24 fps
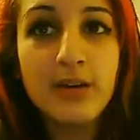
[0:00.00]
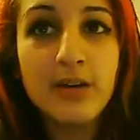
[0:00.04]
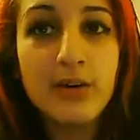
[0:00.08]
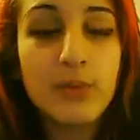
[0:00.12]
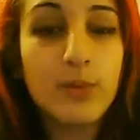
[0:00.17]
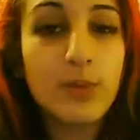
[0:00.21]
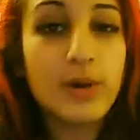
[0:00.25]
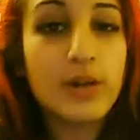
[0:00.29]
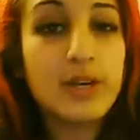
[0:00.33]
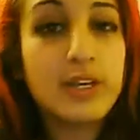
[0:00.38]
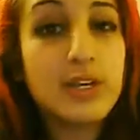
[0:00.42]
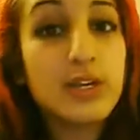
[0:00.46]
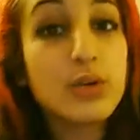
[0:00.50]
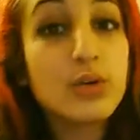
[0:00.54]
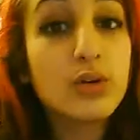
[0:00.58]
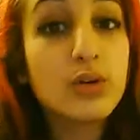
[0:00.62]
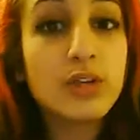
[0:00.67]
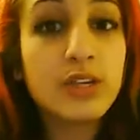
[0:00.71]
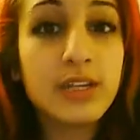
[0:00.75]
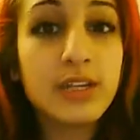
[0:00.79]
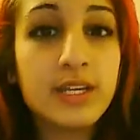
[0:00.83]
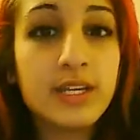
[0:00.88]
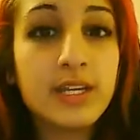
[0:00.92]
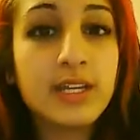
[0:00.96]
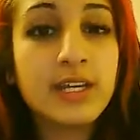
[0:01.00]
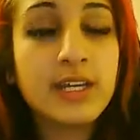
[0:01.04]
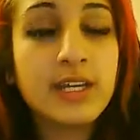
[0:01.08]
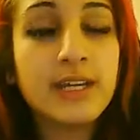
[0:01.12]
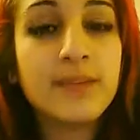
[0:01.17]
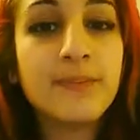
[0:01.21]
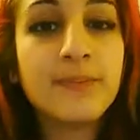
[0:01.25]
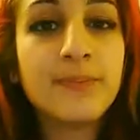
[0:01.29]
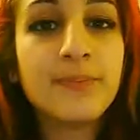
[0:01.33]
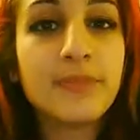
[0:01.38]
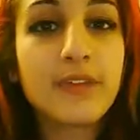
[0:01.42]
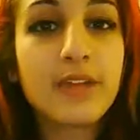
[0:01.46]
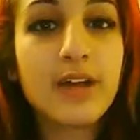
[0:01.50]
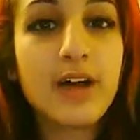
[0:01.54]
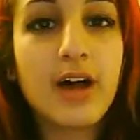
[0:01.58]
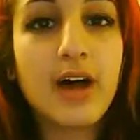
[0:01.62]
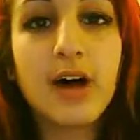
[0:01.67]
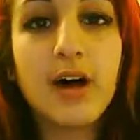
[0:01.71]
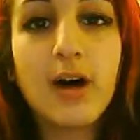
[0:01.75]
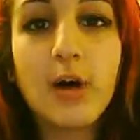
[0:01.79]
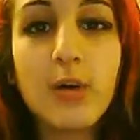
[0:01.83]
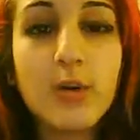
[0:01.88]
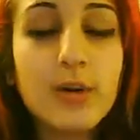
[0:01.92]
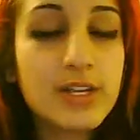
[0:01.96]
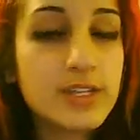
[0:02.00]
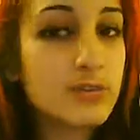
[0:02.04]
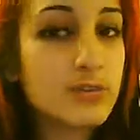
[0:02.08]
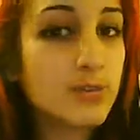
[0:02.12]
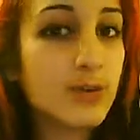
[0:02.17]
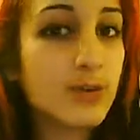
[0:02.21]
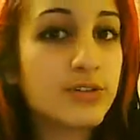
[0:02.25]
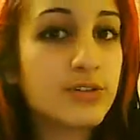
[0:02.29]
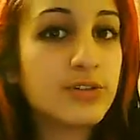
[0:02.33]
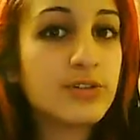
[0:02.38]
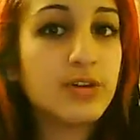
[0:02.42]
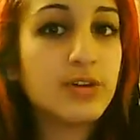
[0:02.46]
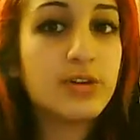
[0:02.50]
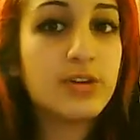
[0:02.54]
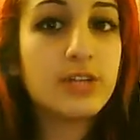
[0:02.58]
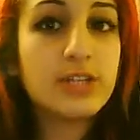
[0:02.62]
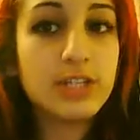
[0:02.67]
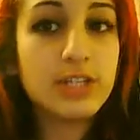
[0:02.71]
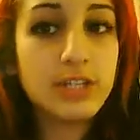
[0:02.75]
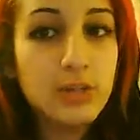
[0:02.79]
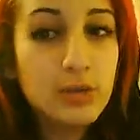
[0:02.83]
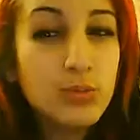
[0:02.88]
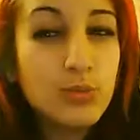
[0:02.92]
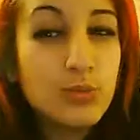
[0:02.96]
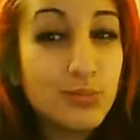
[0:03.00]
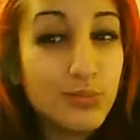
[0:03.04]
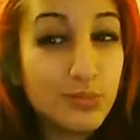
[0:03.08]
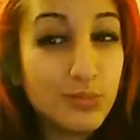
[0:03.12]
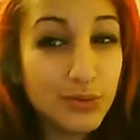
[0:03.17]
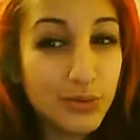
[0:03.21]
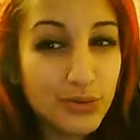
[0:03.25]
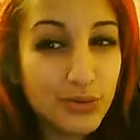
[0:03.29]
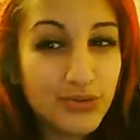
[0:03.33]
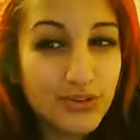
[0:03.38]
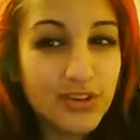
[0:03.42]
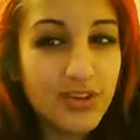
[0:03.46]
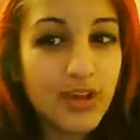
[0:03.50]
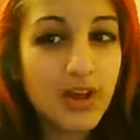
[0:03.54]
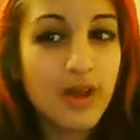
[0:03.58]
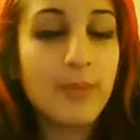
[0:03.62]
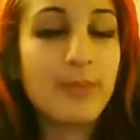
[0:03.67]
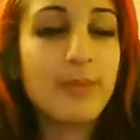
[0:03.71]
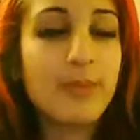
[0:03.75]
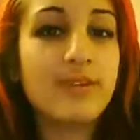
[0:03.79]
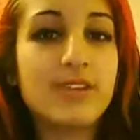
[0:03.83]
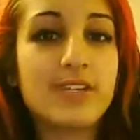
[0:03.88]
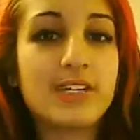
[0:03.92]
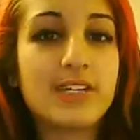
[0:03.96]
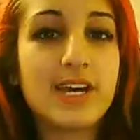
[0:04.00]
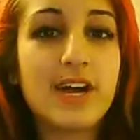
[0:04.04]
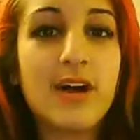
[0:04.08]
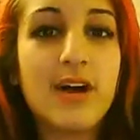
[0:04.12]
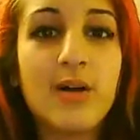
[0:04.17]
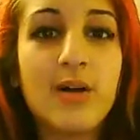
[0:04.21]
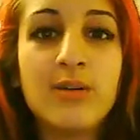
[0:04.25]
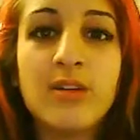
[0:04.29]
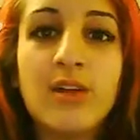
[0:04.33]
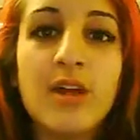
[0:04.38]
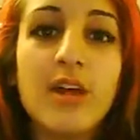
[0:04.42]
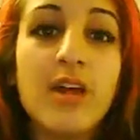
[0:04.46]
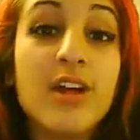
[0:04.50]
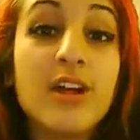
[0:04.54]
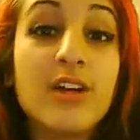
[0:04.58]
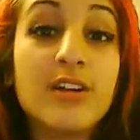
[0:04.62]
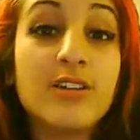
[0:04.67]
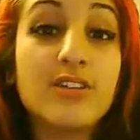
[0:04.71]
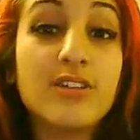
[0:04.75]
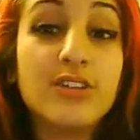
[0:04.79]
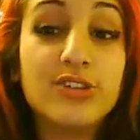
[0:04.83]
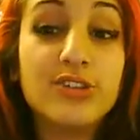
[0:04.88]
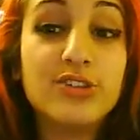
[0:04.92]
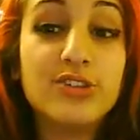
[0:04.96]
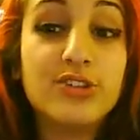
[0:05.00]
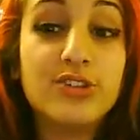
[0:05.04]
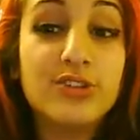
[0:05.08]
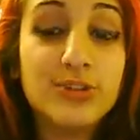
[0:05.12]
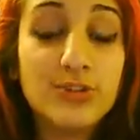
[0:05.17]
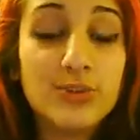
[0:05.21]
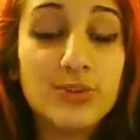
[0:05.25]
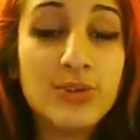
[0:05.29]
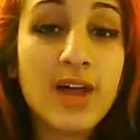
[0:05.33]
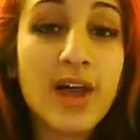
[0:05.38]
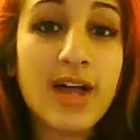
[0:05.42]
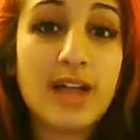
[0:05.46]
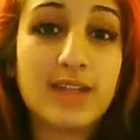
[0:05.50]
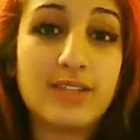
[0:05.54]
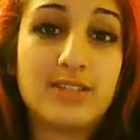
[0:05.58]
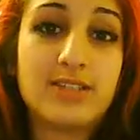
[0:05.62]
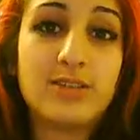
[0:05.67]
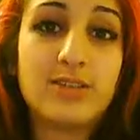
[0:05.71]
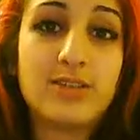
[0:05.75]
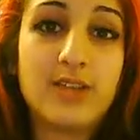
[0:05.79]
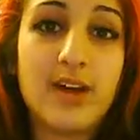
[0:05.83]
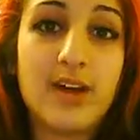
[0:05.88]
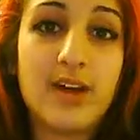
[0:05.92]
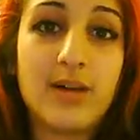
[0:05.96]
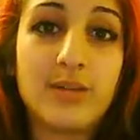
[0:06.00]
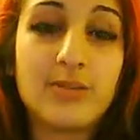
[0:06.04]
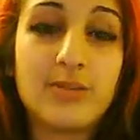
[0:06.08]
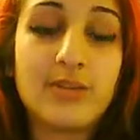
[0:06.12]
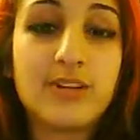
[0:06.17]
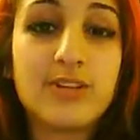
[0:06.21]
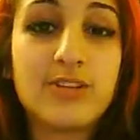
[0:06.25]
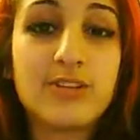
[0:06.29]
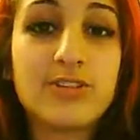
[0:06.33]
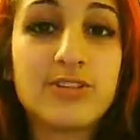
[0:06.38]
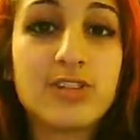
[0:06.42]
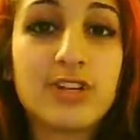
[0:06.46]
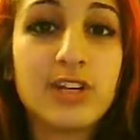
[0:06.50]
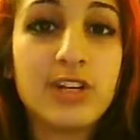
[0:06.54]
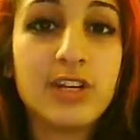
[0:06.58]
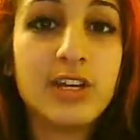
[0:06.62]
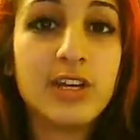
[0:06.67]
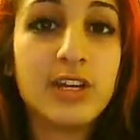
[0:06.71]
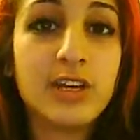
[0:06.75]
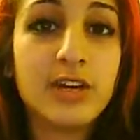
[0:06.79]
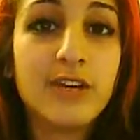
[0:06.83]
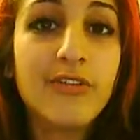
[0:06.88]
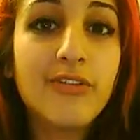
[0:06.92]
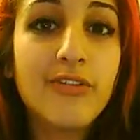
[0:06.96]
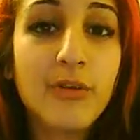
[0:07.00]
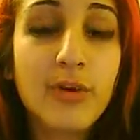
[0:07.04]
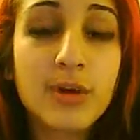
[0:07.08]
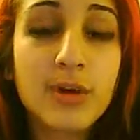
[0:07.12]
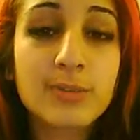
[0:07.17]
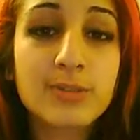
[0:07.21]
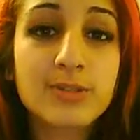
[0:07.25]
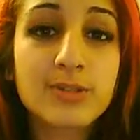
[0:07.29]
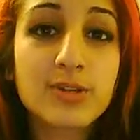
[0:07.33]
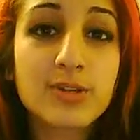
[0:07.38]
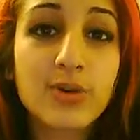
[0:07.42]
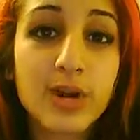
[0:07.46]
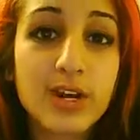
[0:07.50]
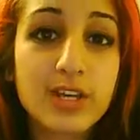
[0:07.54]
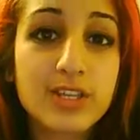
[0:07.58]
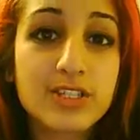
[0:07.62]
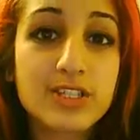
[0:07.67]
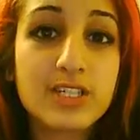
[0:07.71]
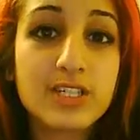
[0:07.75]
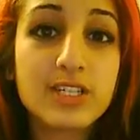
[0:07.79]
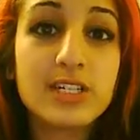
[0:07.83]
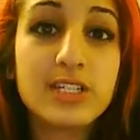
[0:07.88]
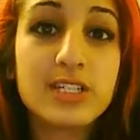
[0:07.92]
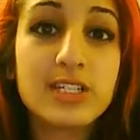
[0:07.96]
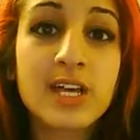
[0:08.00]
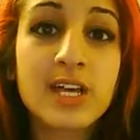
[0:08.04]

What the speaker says: When you clean it, I always wonder, do you move it up and down? Do not do that, because your ear forms crusties